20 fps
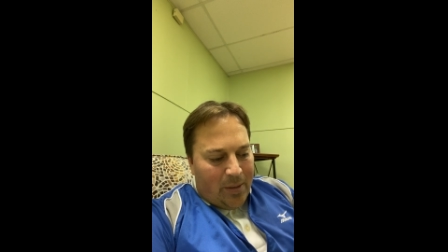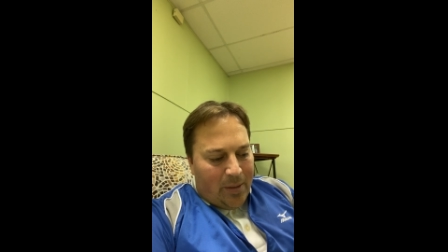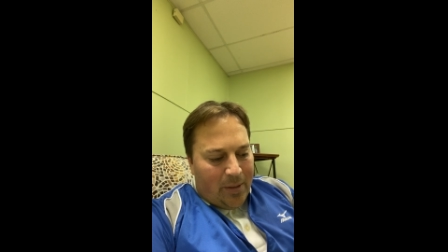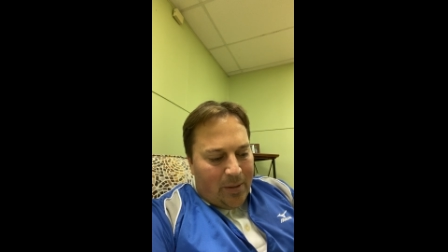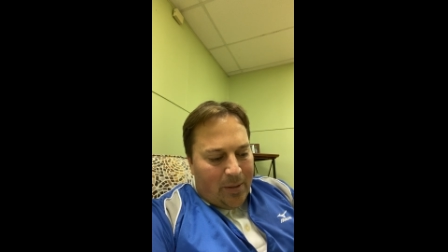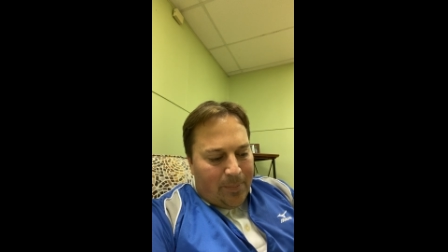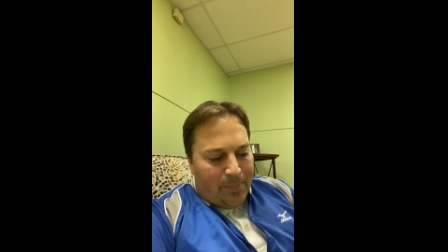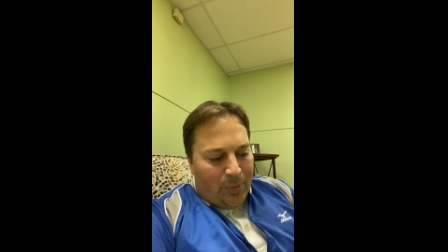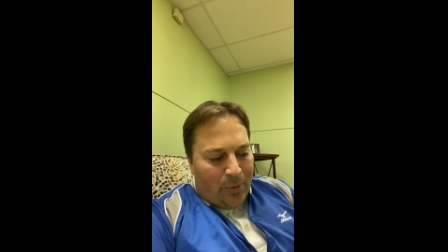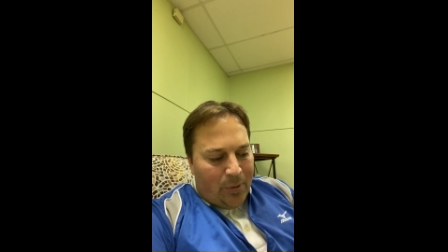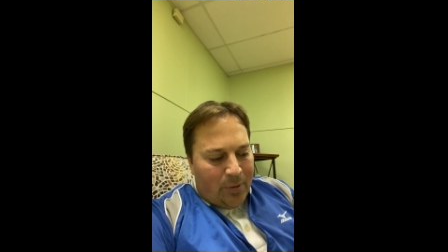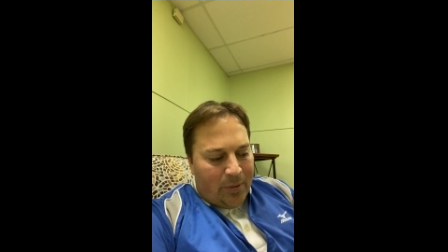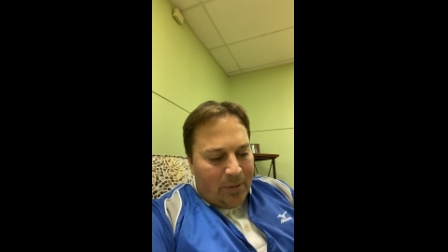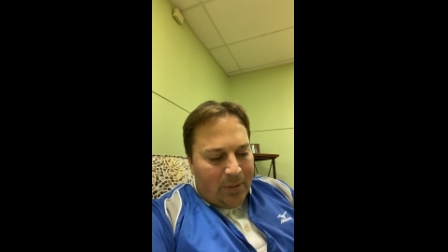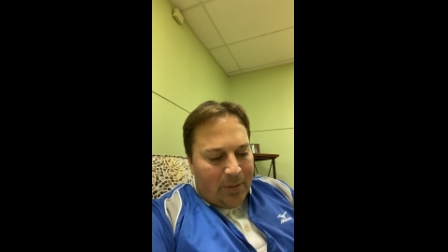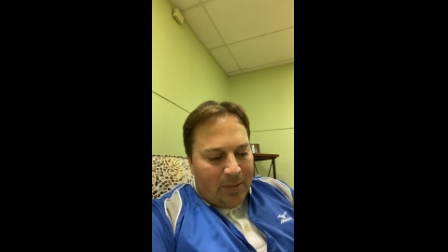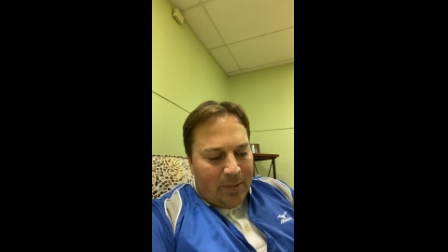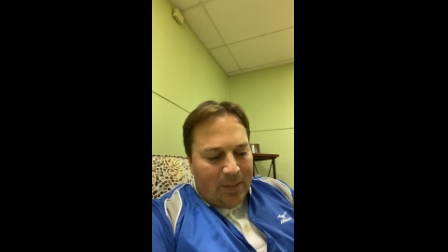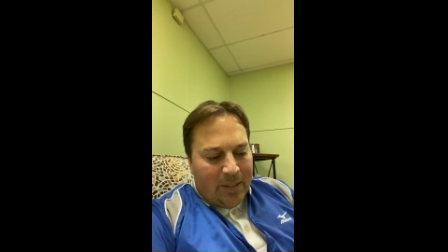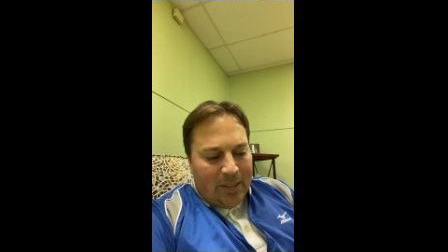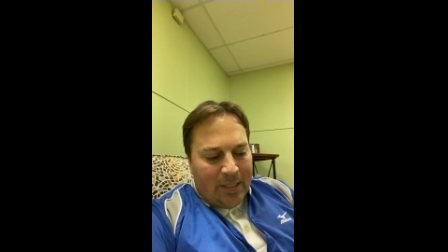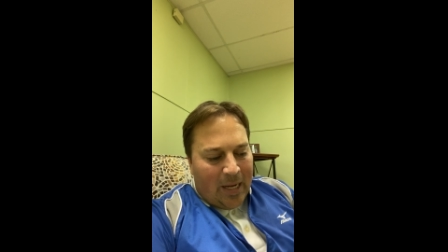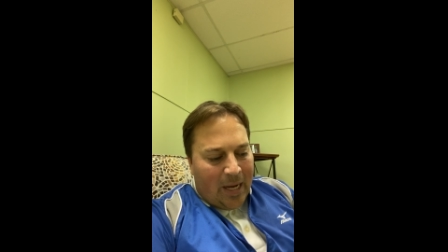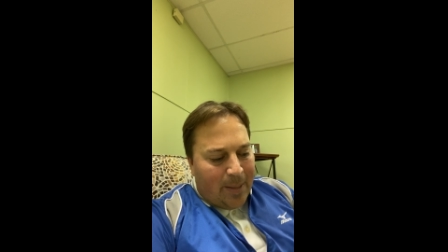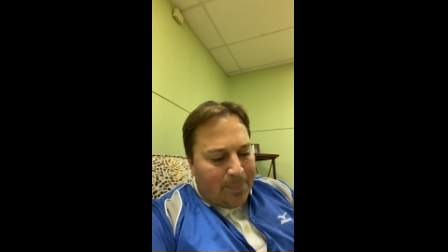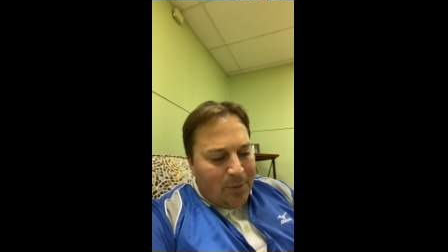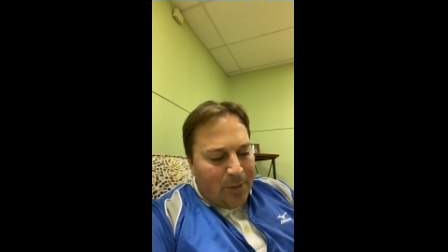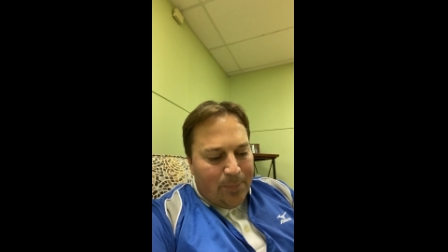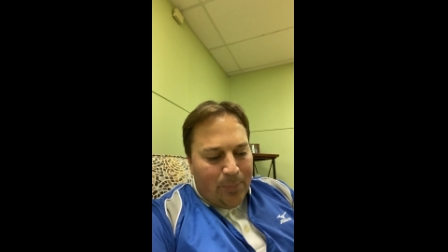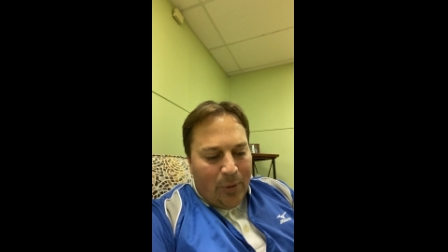the person.
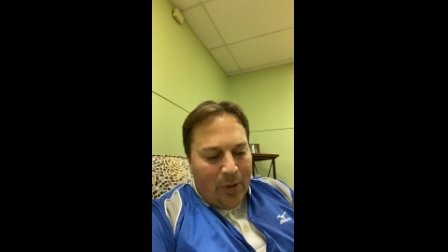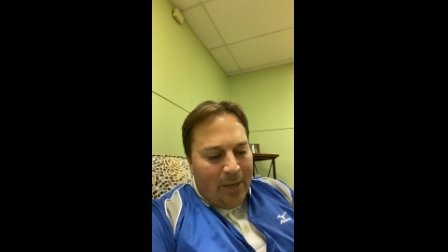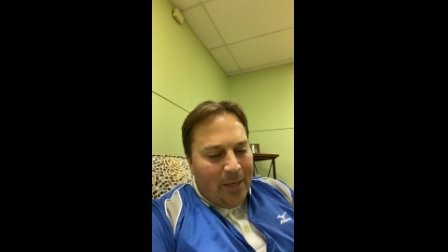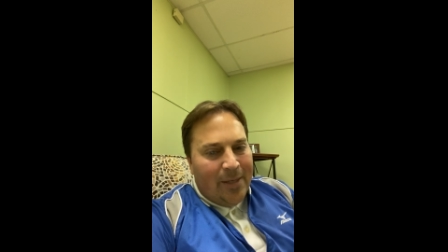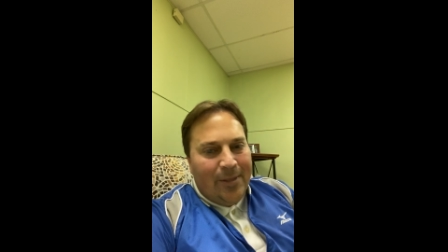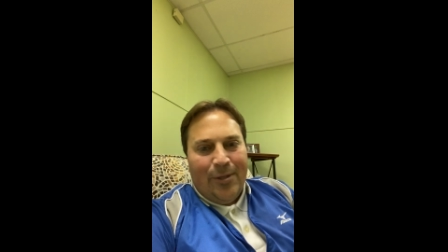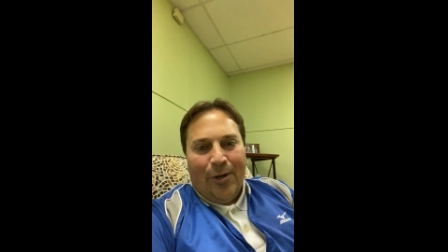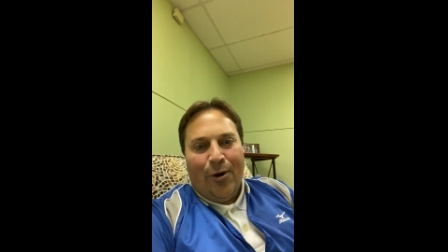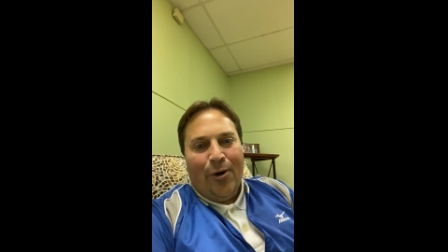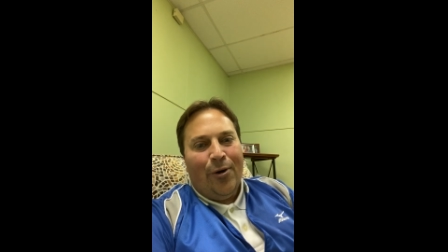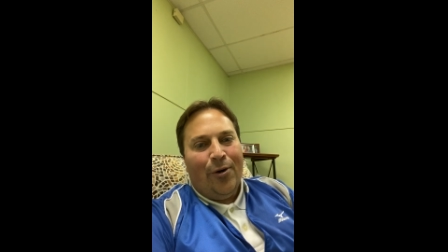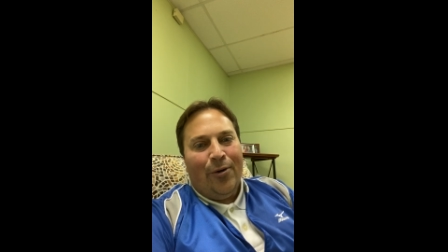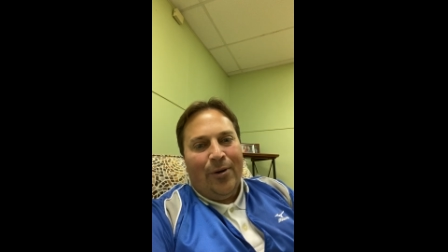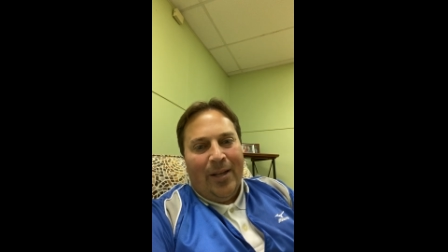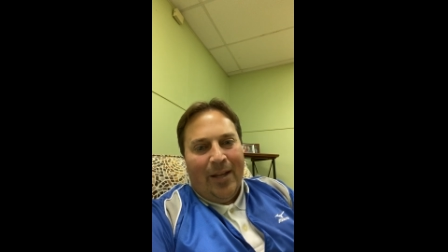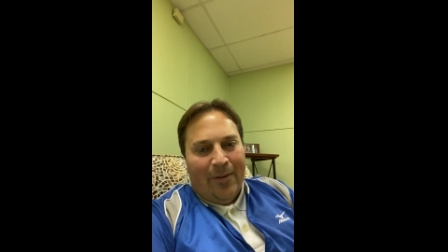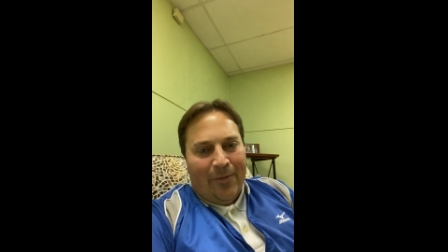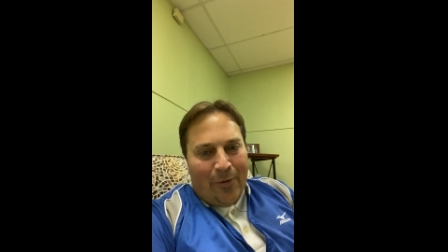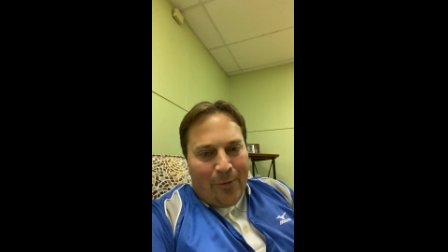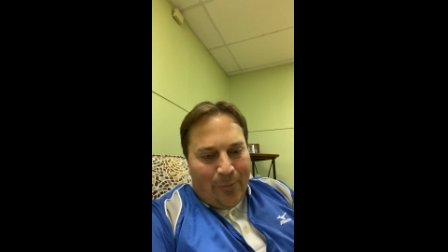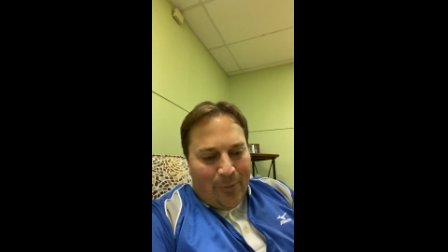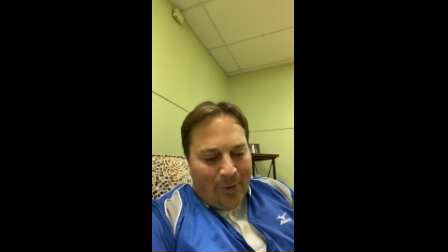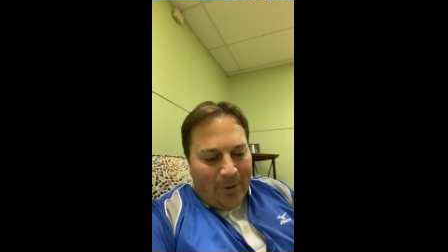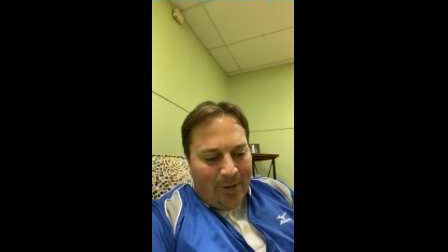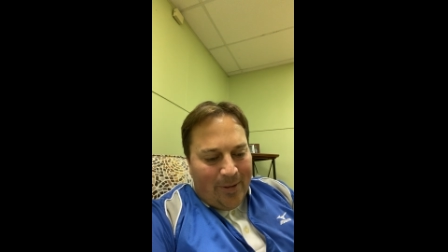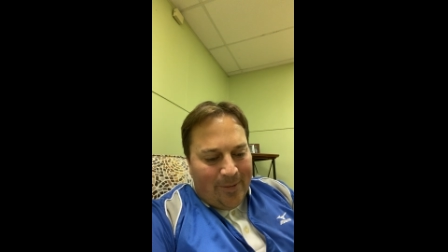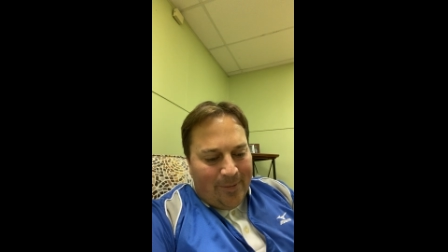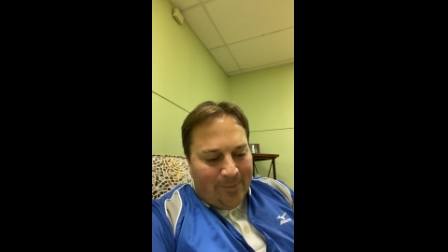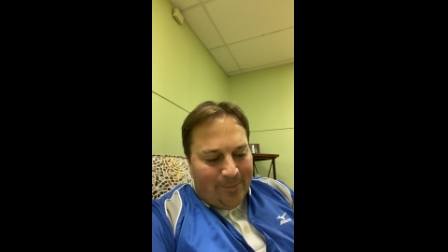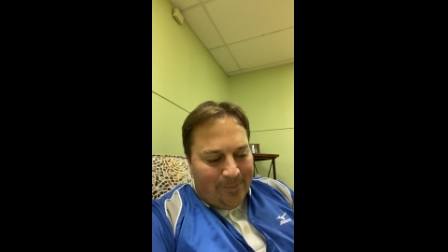Stop spreading dirt on
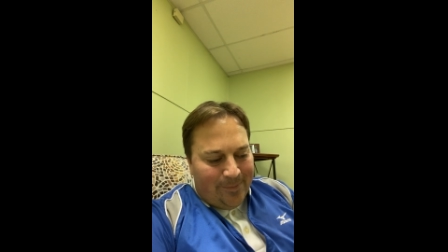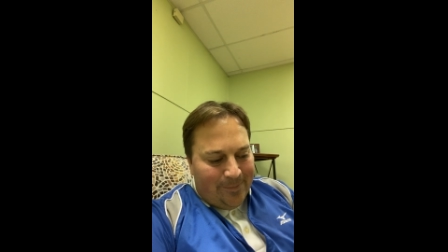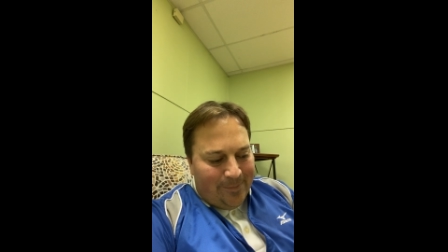everyone